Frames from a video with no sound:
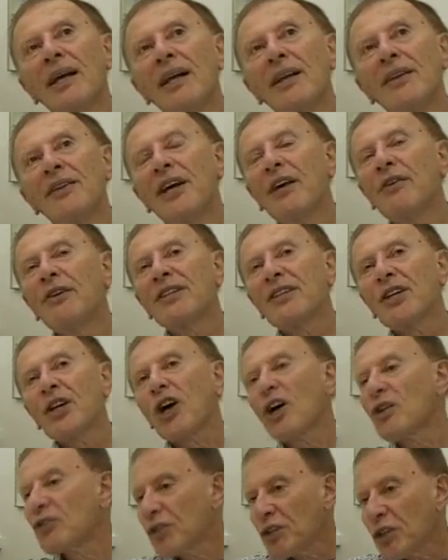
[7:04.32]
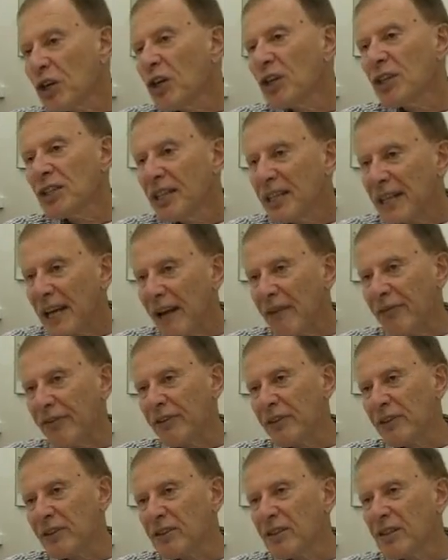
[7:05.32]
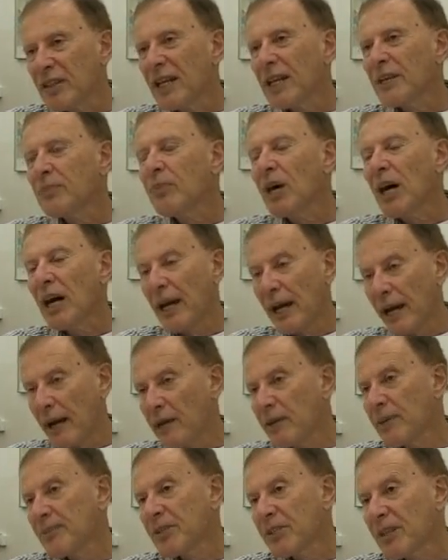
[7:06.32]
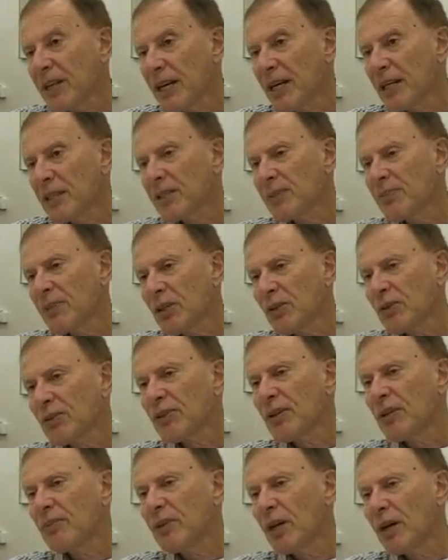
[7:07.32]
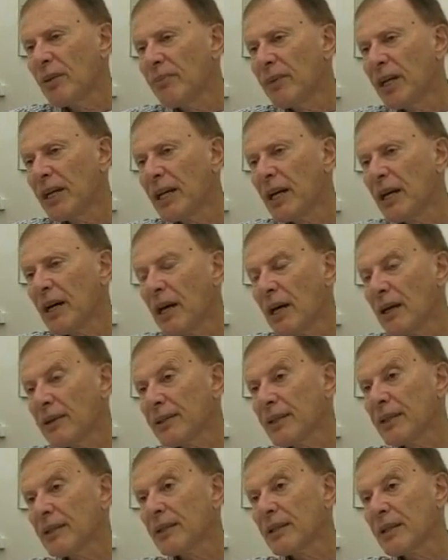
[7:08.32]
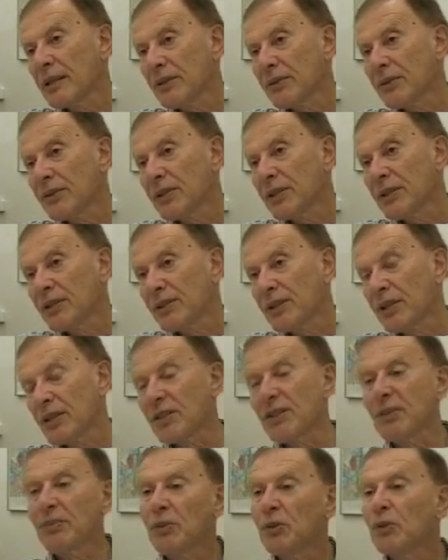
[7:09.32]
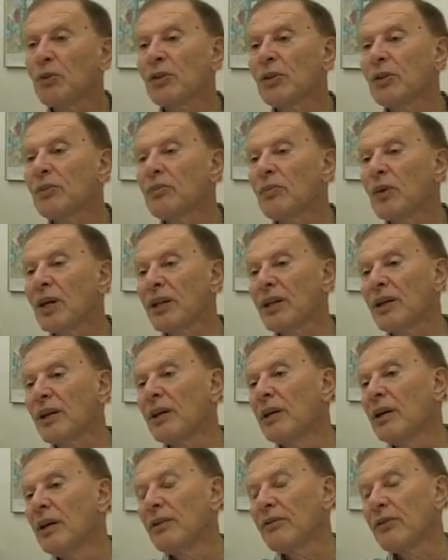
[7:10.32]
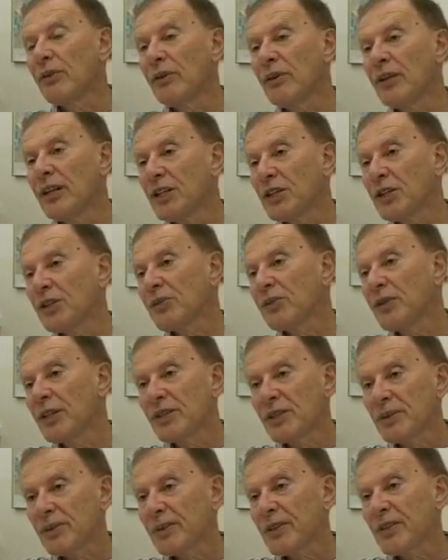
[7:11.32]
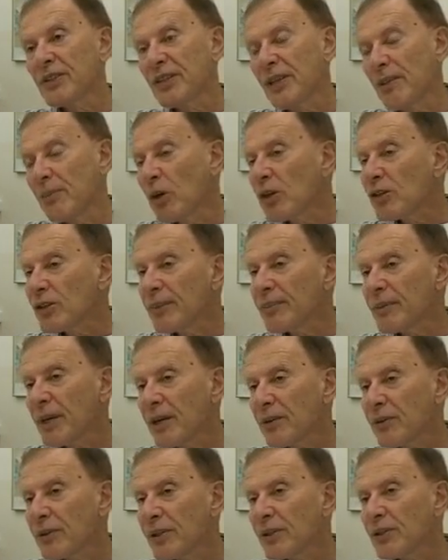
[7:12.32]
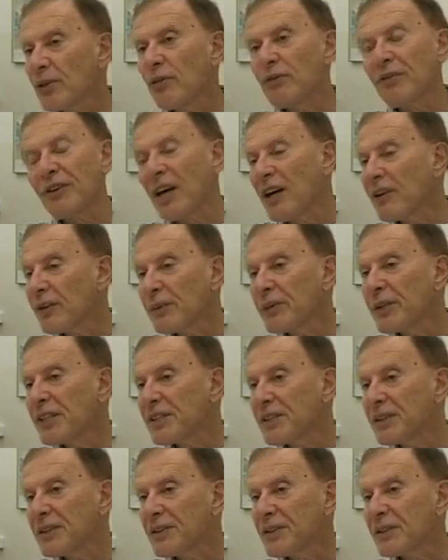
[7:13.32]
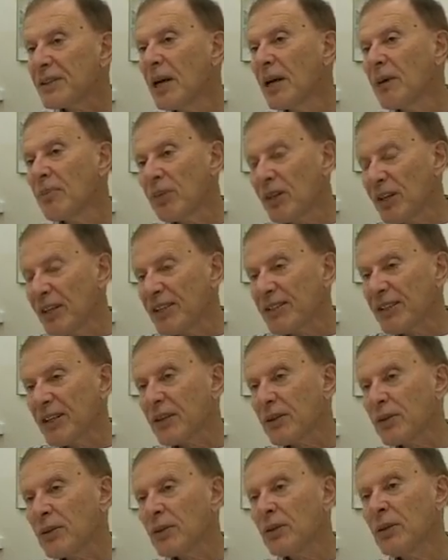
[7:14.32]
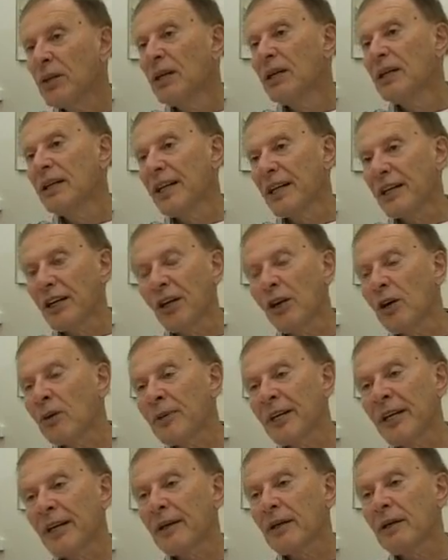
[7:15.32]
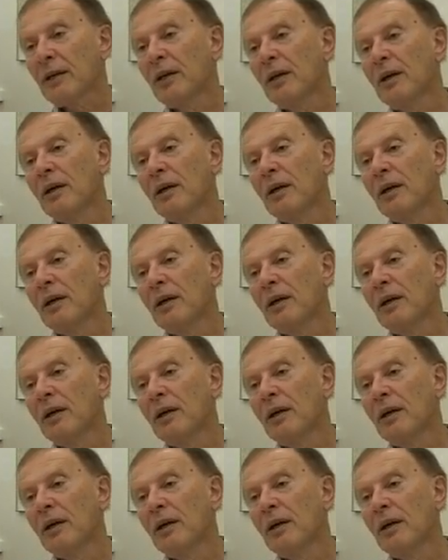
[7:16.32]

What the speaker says: there is a concerted effort led by Arab states, but also by many other countries that support them, whether for religious reasons because they're Muslim countries or for other reasons, political, economic,